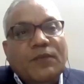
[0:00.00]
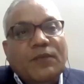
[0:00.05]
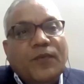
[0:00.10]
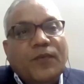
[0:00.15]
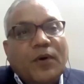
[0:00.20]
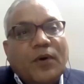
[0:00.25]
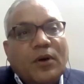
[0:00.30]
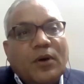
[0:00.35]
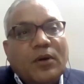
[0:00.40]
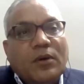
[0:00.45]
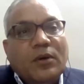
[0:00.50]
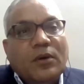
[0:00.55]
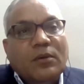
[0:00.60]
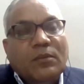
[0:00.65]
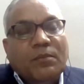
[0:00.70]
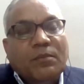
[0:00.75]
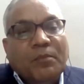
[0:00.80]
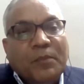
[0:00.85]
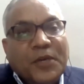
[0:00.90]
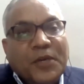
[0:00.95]
for
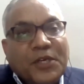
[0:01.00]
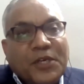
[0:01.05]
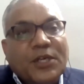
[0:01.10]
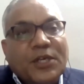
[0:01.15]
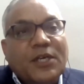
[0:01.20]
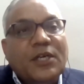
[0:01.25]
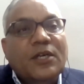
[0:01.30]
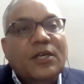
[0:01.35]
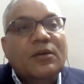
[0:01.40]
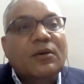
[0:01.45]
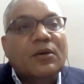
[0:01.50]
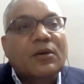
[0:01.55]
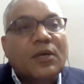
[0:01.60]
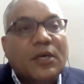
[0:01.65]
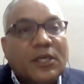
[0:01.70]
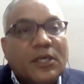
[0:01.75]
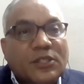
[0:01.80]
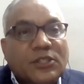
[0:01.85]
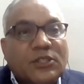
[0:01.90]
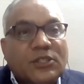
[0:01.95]
metered
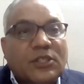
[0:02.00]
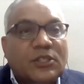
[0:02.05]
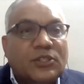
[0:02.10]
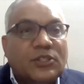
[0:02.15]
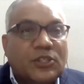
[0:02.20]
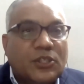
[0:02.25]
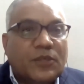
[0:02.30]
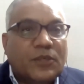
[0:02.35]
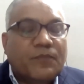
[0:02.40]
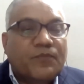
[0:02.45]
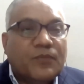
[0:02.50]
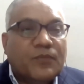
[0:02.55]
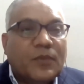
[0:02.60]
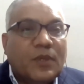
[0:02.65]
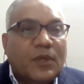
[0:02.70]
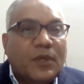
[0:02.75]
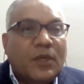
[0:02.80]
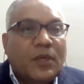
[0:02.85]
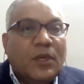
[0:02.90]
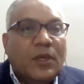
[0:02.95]
construction.
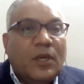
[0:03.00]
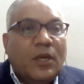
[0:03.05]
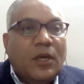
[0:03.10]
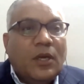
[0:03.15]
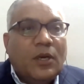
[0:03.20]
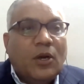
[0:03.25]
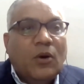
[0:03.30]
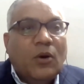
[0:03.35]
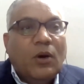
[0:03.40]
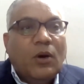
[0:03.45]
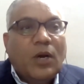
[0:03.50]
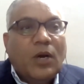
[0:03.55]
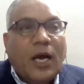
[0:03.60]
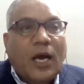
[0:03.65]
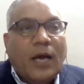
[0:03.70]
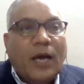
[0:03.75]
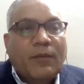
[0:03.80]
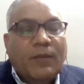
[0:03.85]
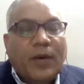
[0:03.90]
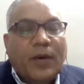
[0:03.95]
Now,
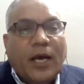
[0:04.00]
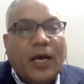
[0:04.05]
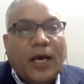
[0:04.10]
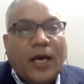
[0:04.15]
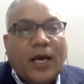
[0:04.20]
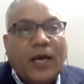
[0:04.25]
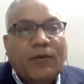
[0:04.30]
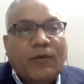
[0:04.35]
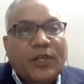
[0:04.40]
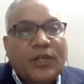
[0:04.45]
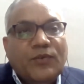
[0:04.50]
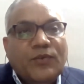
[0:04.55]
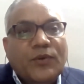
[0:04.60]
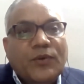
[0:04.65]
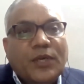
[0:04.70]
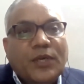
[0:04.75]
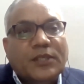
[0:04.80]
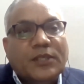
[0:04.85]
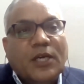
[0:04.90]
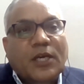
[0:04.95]
I will give you
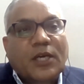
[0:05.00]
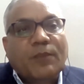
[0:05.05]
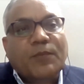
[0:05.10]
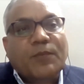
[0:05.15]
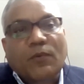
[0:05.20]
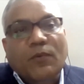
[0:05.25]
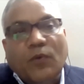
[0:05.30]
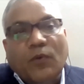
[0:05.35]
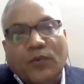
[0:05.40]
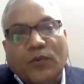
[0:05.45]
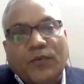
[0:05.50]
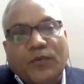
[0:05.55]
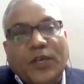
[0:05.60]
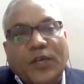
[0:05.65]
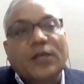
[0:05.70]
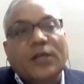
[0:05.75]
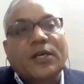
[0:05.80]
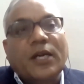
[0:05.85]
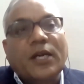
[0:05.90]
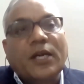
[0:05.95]
an example what we
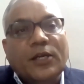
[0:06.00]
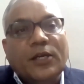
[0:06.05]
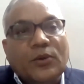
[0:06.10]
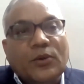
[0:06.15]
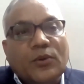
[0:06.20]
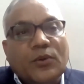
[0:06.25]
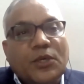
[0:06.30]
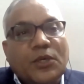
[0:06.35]
are trying to do